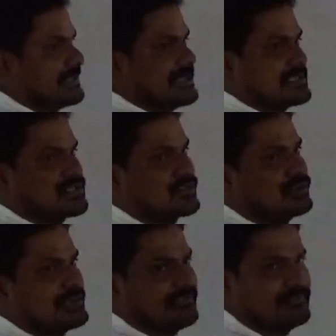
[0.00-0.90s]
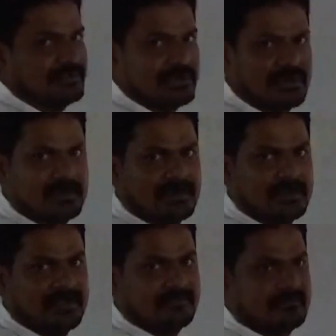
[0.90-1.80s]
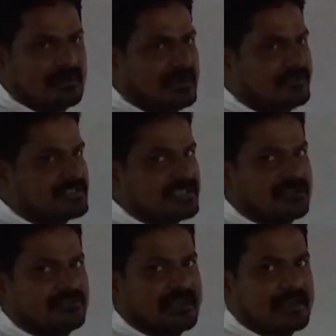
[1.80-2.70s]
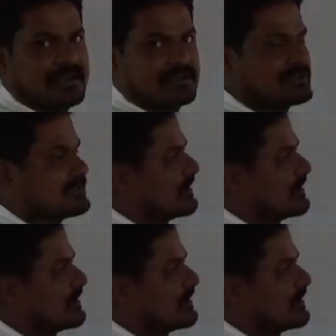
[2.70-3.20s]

There is no division of current.